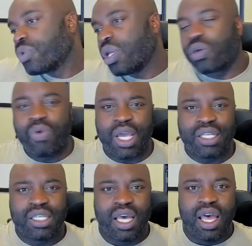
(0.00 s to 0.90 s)

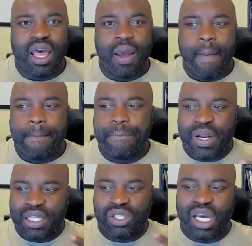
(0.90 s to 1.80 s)
Great. But
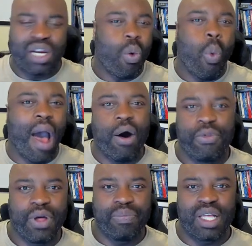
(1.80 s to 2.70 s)
it's not going to wow
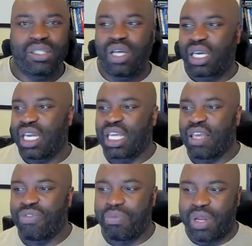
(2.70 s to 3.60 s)
them. That's not going to
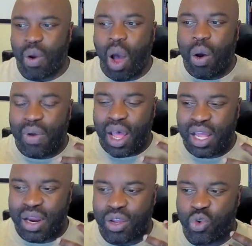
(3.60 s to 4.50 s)
give them
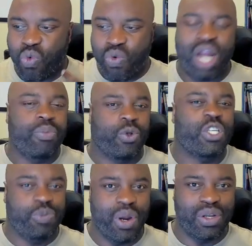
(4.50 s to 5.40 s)
an incredible
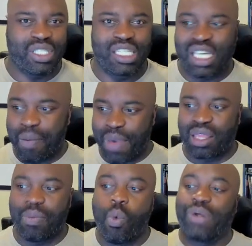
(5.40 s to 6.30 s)
experience that's going to make
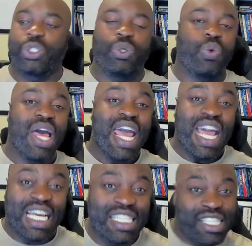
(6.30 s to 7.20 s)
them want to
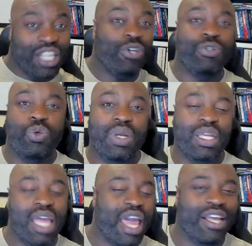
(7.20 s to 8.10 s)
continue to
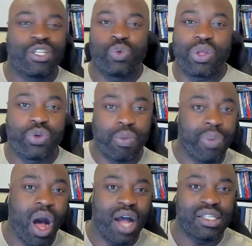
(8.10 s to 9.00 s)
engage with your
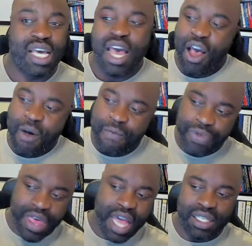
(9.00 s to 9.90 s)
bot.
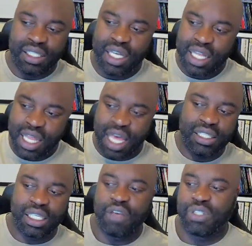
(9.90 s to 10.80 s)
This
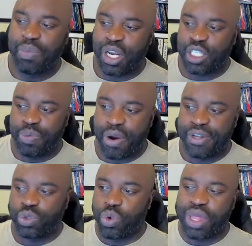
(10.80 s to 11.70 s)
gives them an
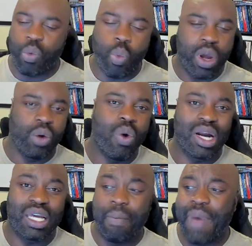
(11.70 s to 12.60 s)
experience where they will want
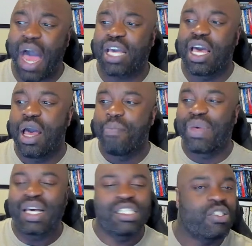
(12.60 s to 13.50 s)
to come back
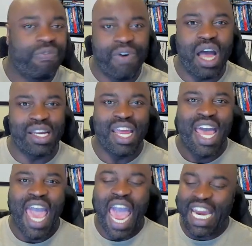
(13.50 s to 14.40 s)
because it's fun
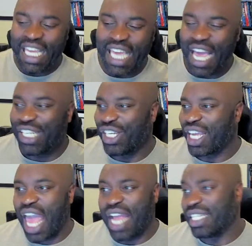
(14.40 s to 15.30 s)
and
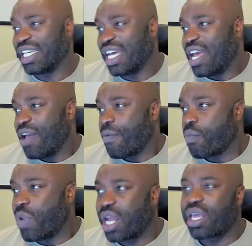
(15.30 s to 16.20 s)
engaging. And
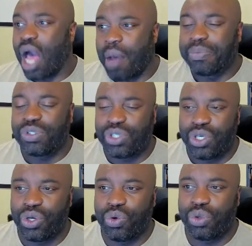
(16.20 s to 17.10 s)
when it comes
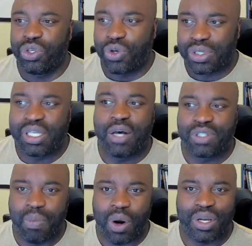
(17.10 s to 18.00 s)
to your sales
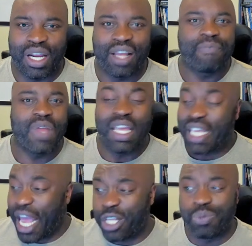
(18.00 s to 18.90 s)
and marketing,
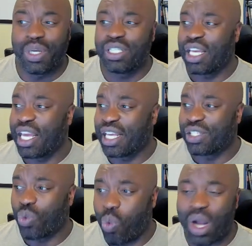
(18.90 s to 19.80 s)
engagement
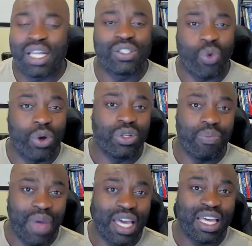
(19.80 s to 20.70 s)
is what is going to
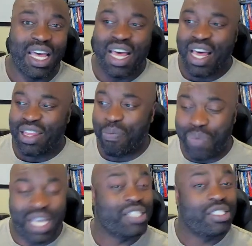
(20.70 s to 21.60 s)
make the
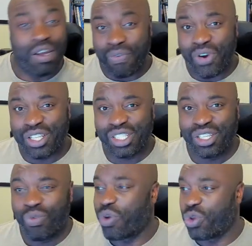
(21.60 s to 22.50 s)
biggest difference
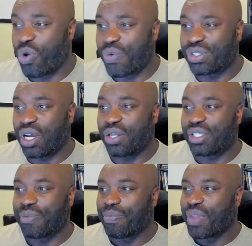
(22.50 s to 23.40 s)
with your
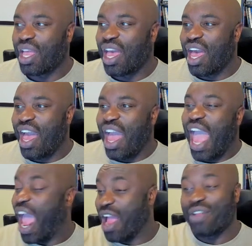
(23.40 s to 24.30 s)
results.
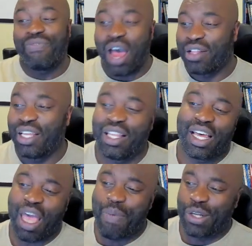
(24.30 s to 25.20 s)
And finally,
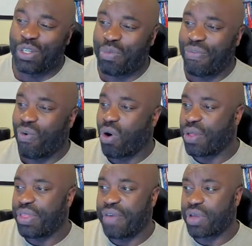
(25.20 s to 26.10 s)
like I mentioned before,
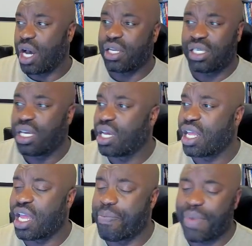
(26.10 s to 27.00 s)
they've got
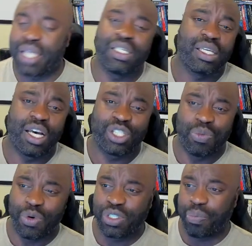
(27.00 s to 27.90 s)
amazing
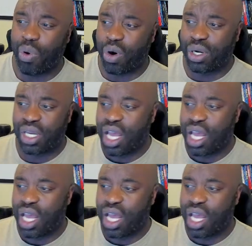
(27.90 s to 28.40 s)
customer support.